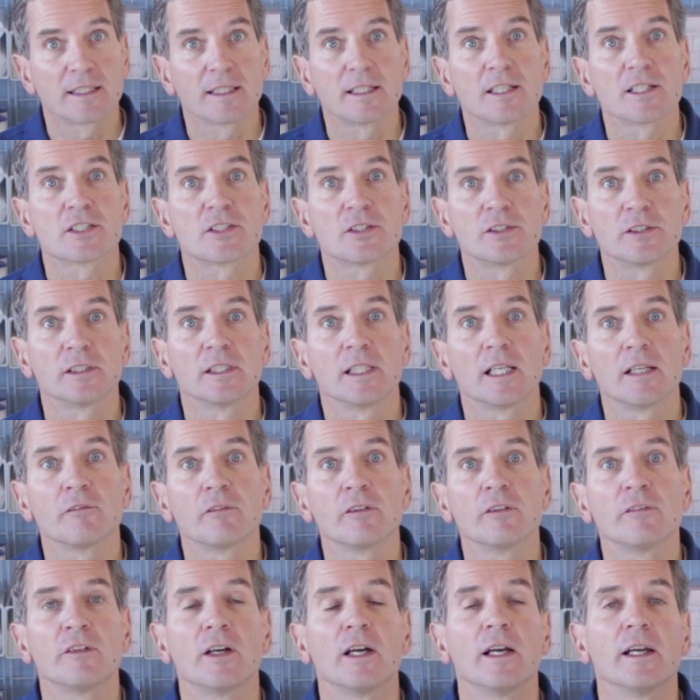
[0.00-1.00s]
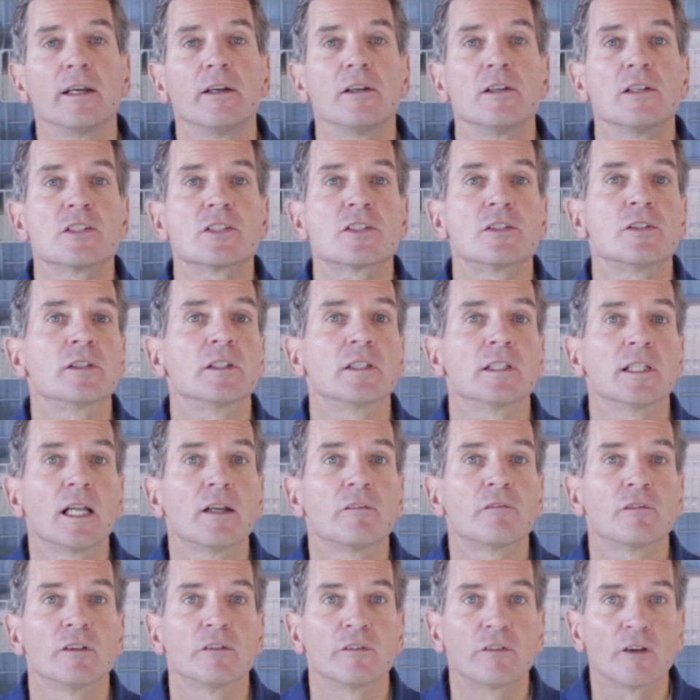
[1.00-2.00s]
than a certain level of iron, a certain
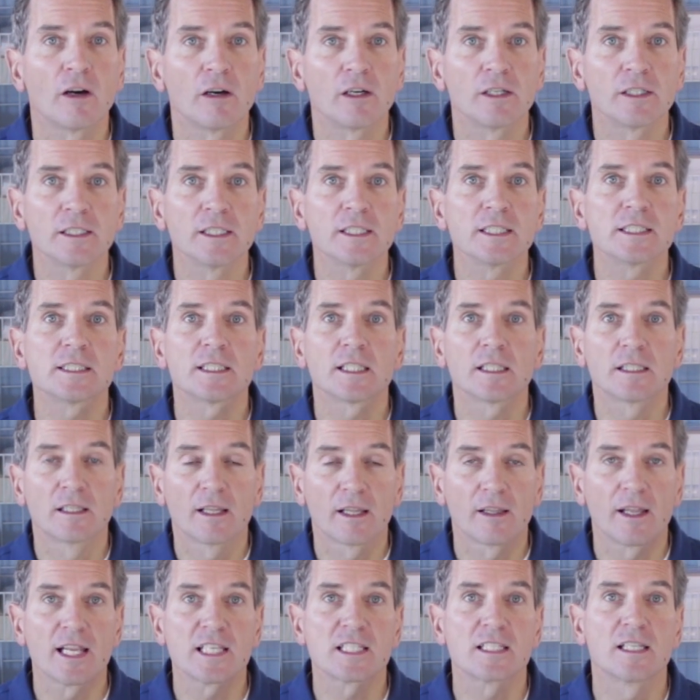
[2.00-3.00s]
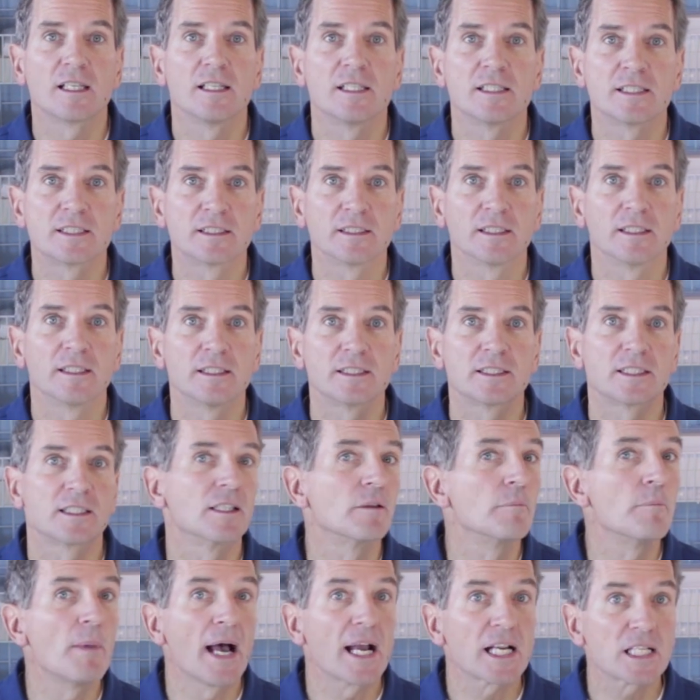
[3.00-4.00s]
level of hardness has, is, is
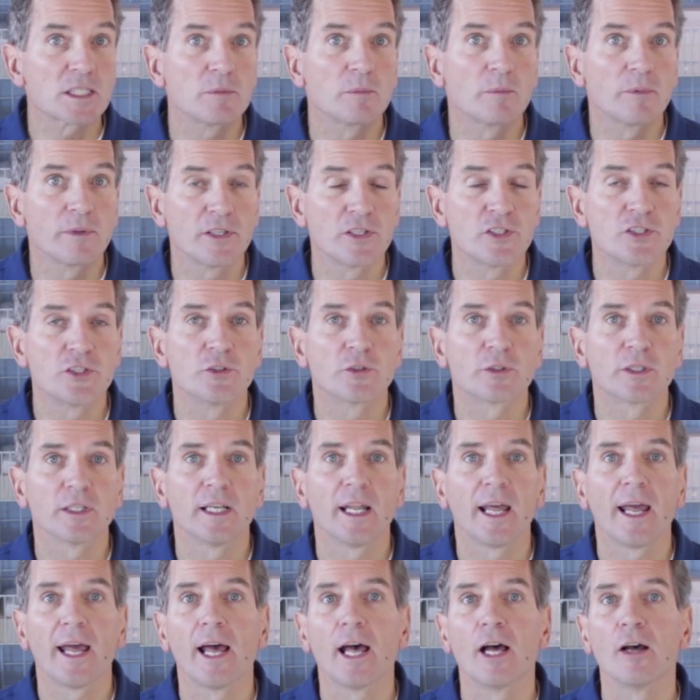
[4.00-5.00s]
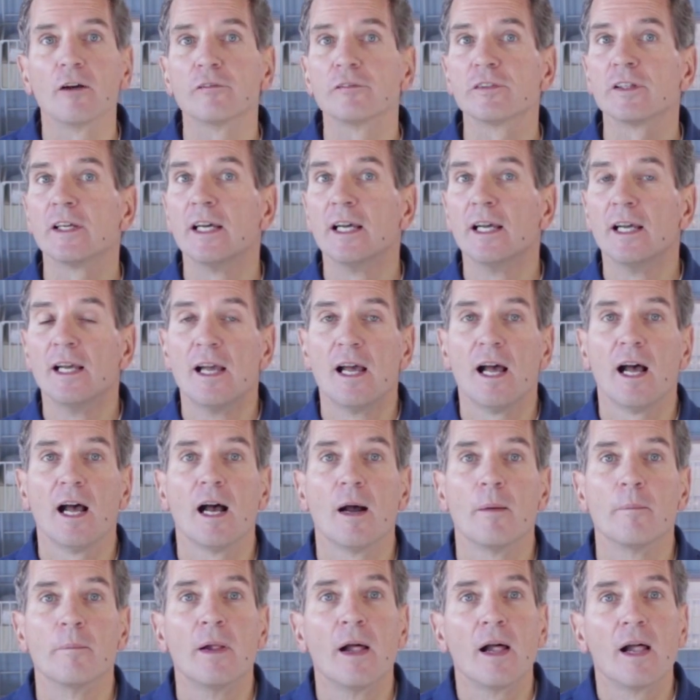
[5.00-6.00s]
the maximum that you can have.
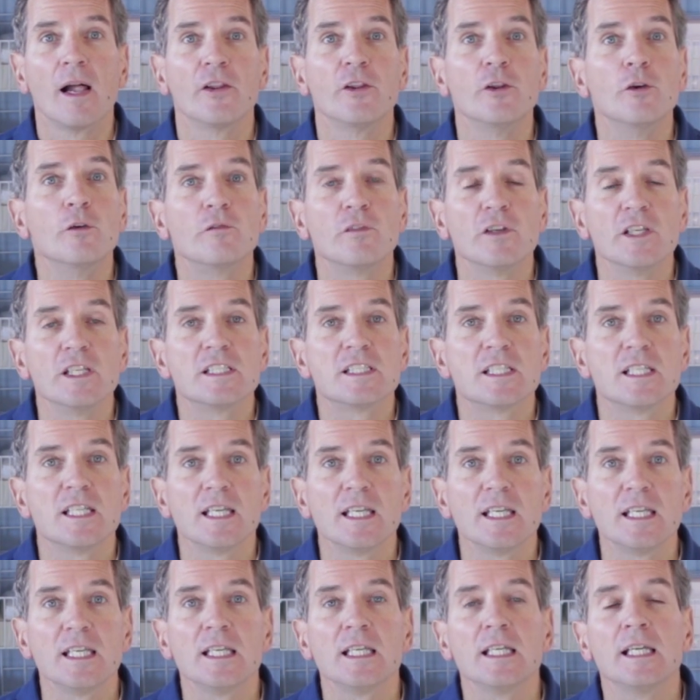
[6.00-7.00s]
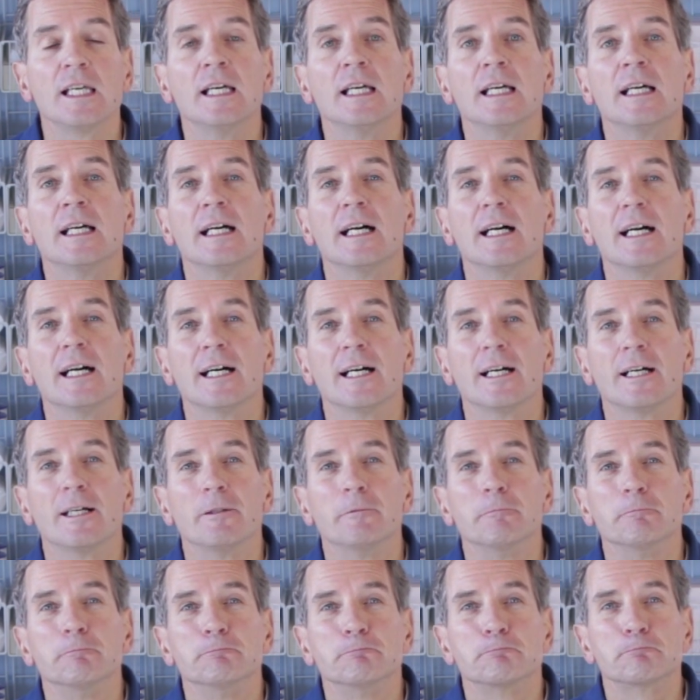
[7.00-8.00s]
Um, U V T,
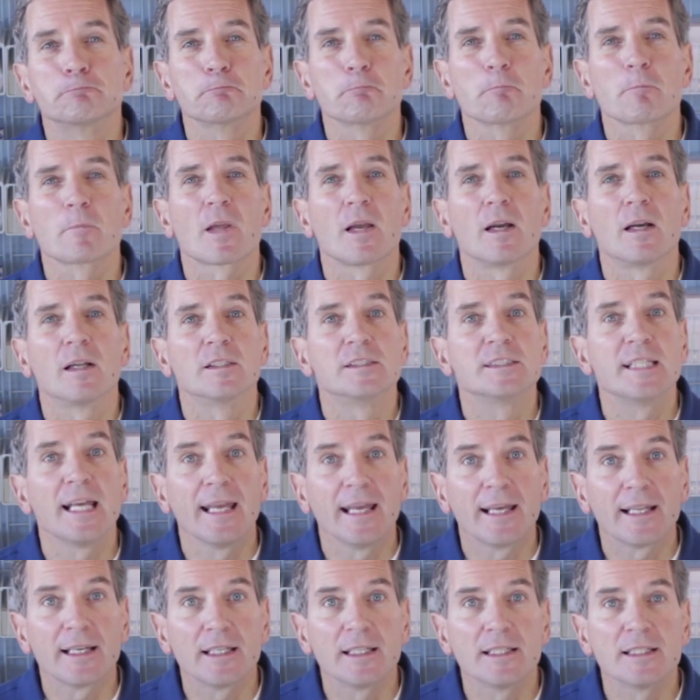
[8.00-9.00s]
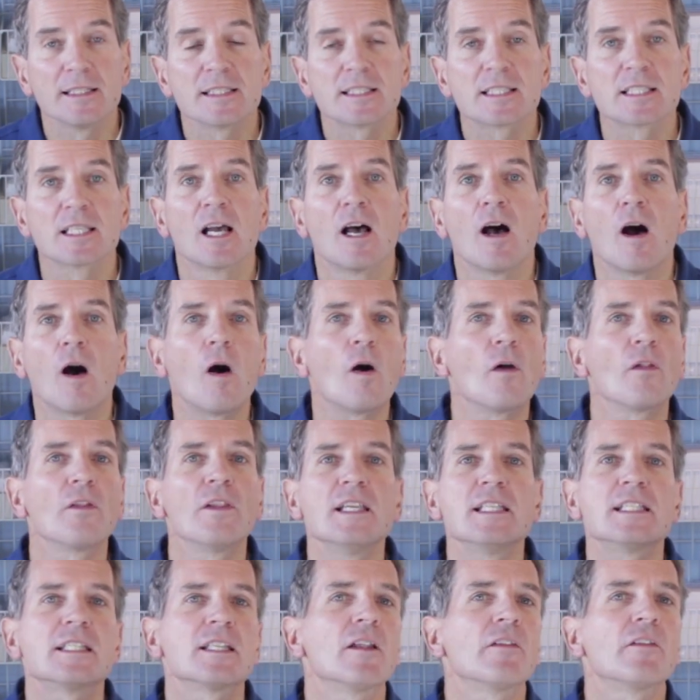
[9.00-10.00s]
um, tannins, all
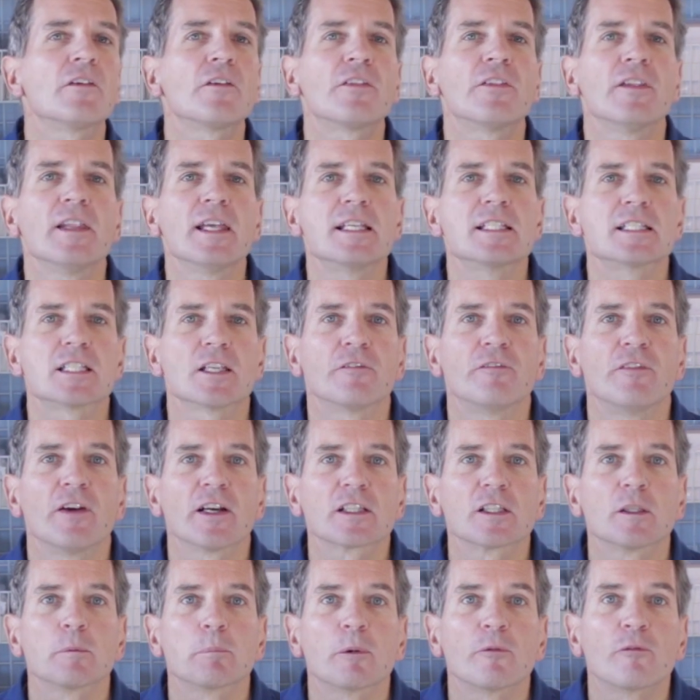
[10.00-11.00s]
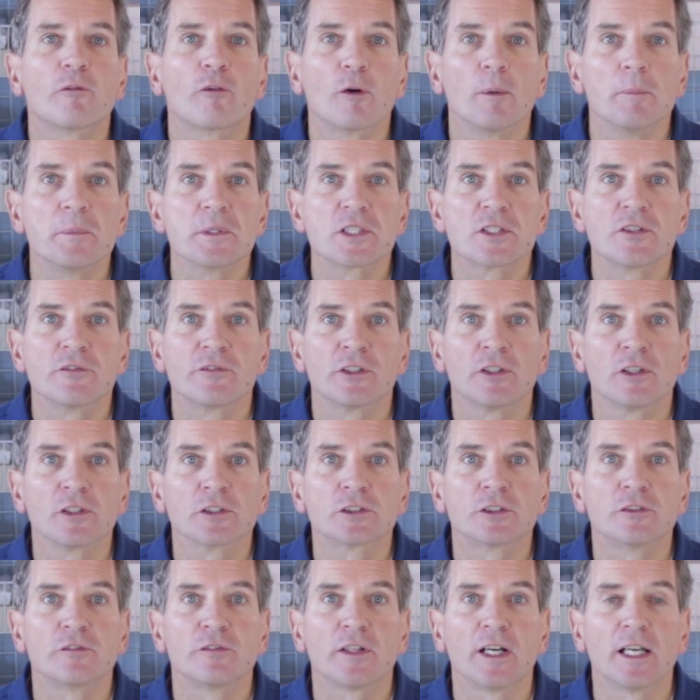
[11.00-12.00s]
these other things affect the performance of your
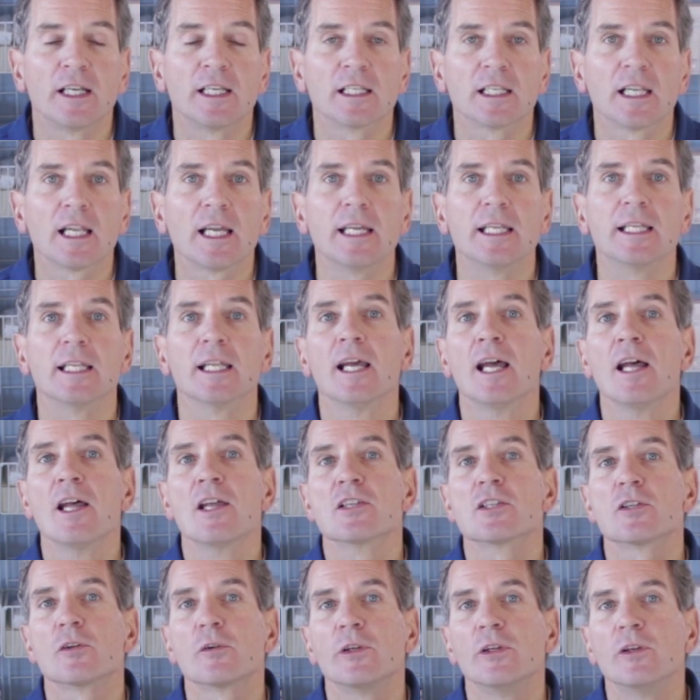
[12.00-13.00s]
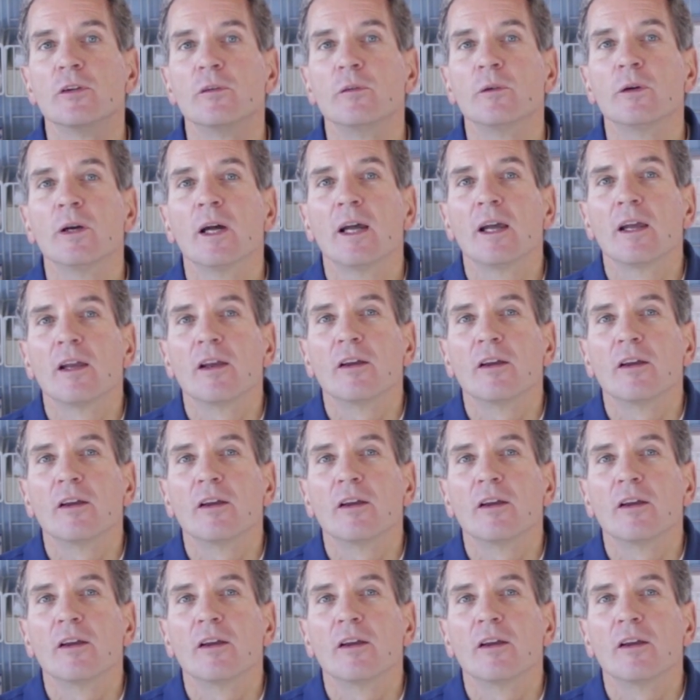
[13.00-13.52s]
ultraviolet light. So you,